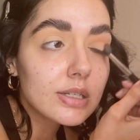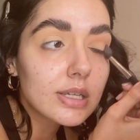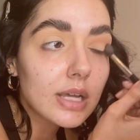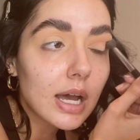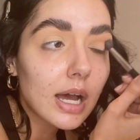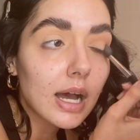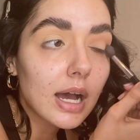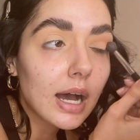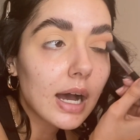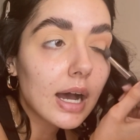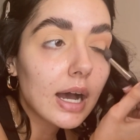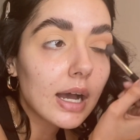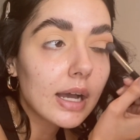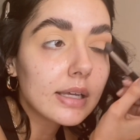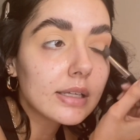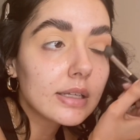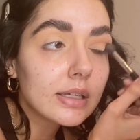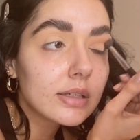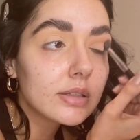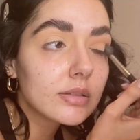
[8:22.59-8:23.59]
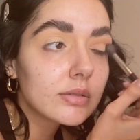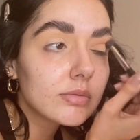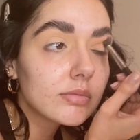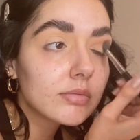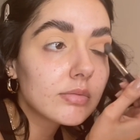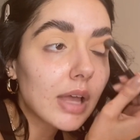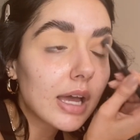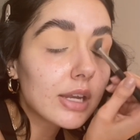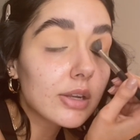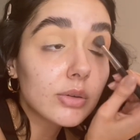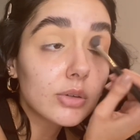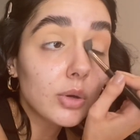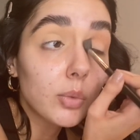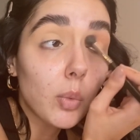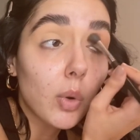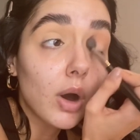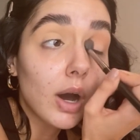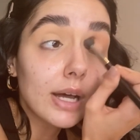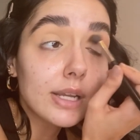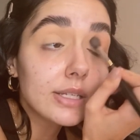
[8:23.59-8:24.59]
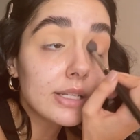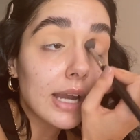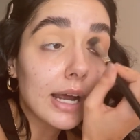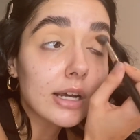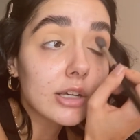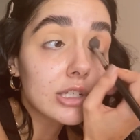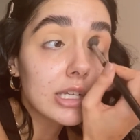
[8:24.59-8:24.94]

I don't know what I did actually.